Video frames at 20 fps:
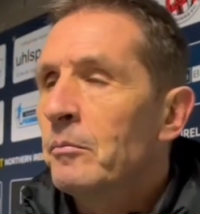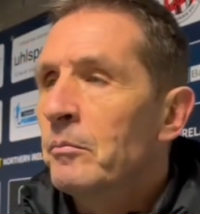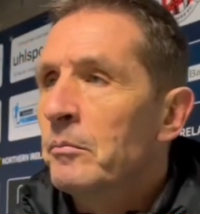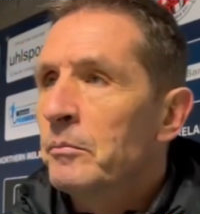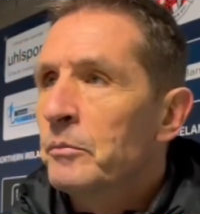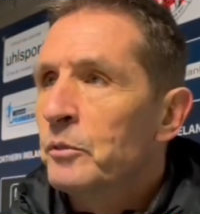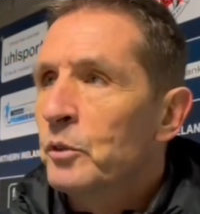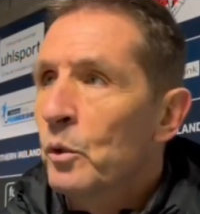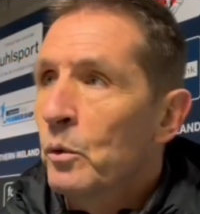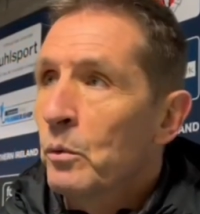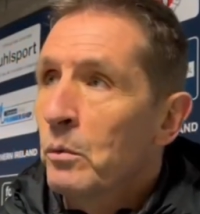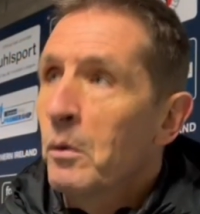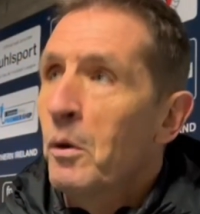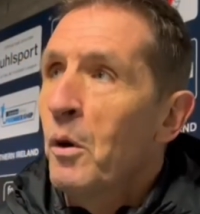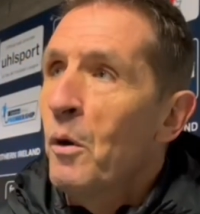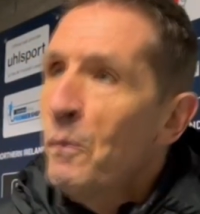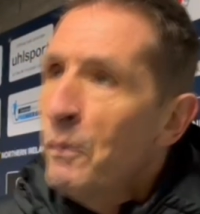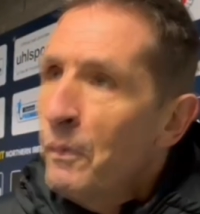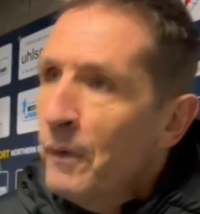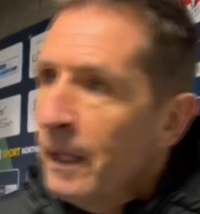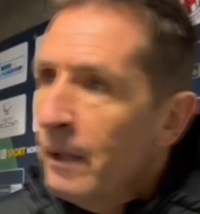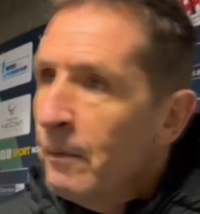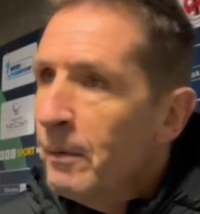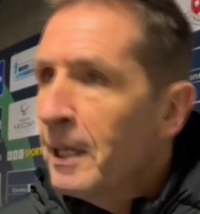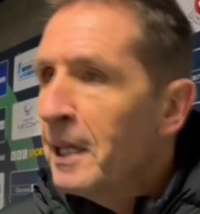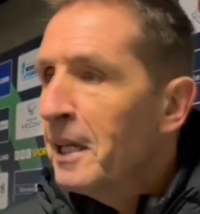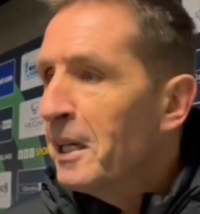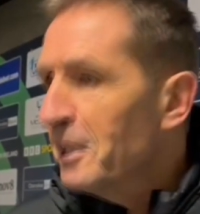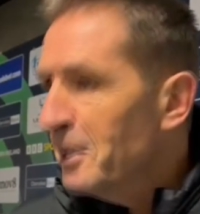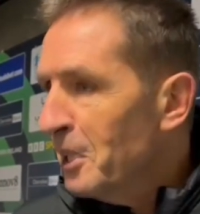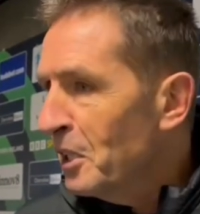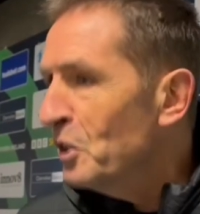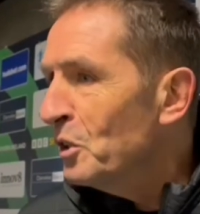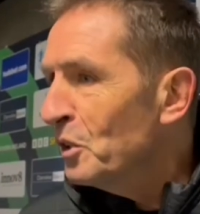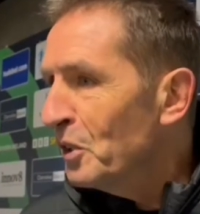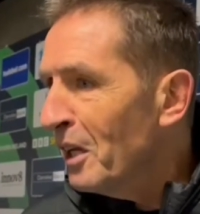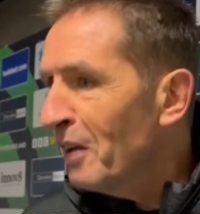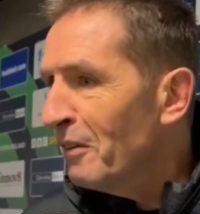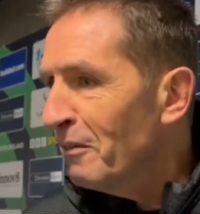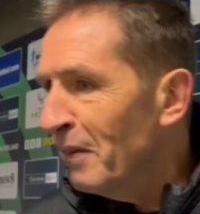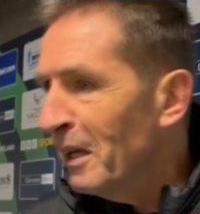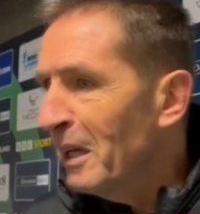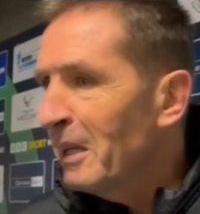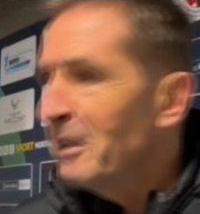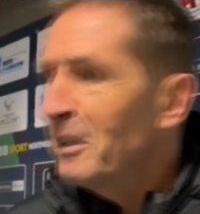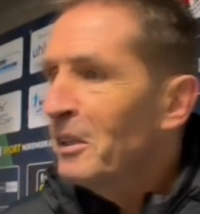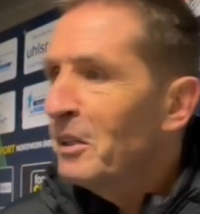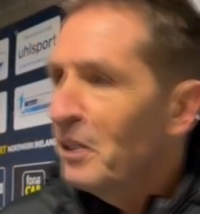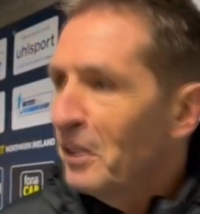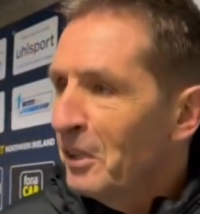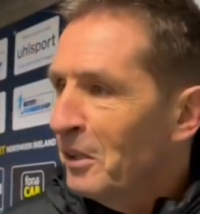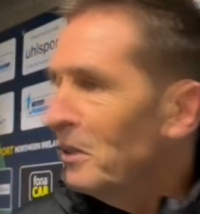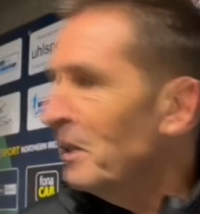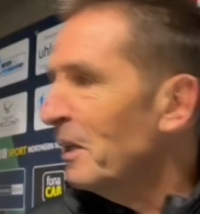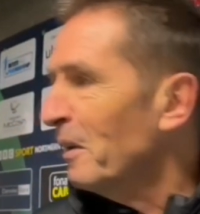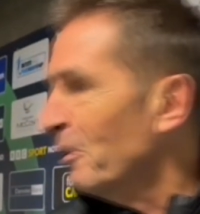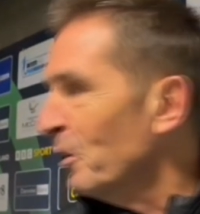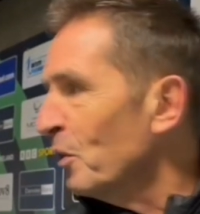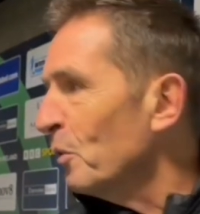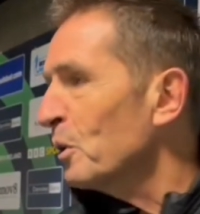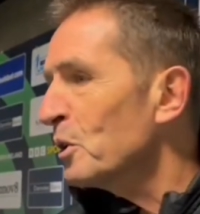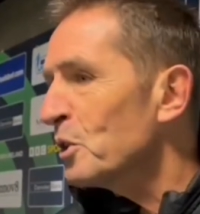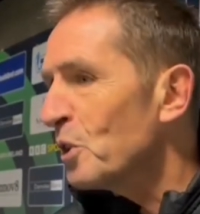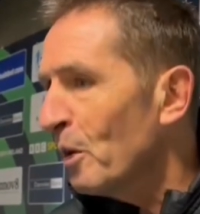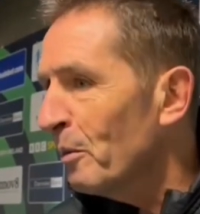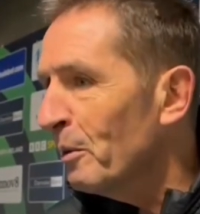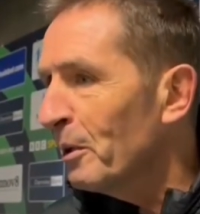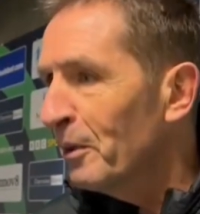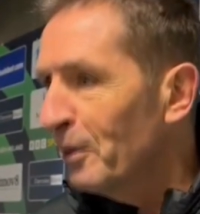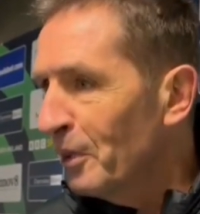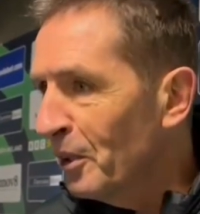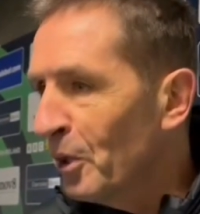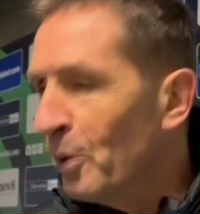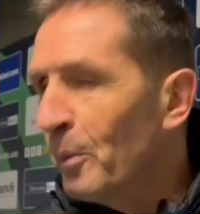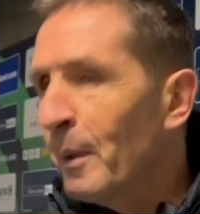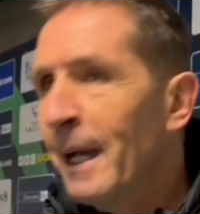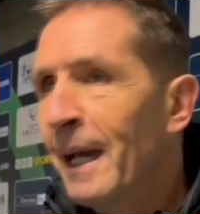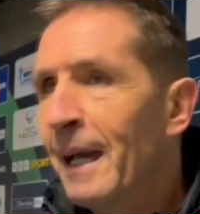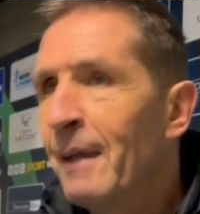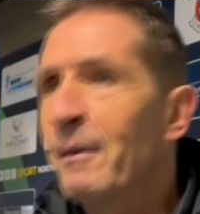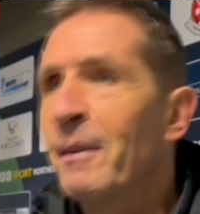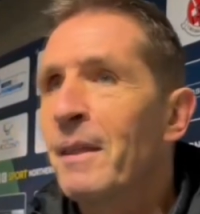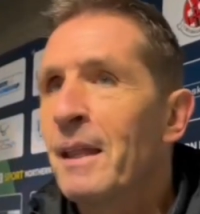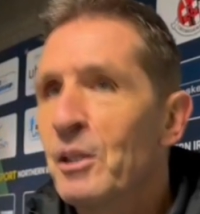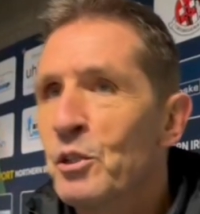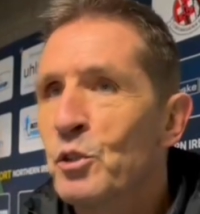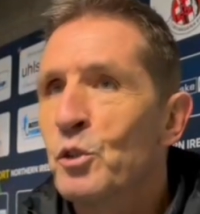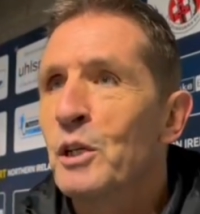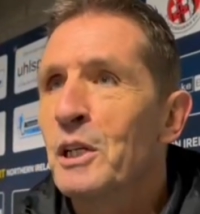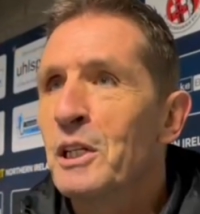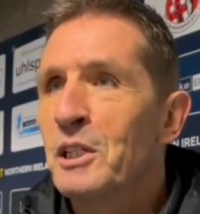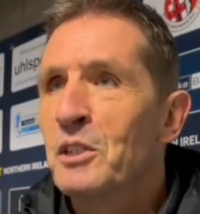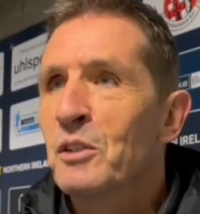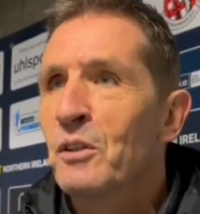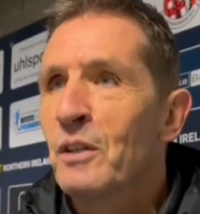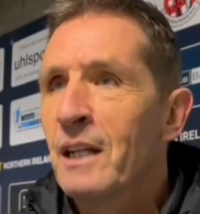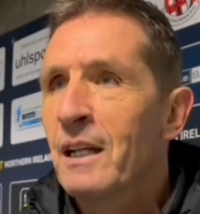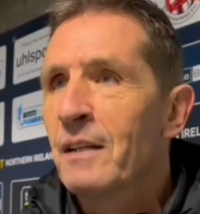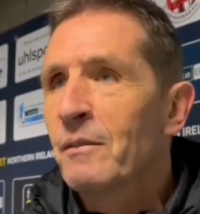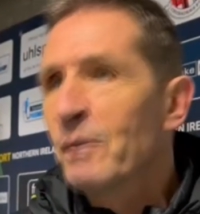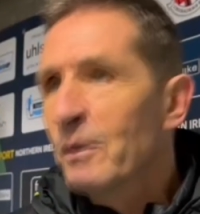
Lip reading: So hopefully we can continue in that vein. You never know what's coming your way with injuries and all that.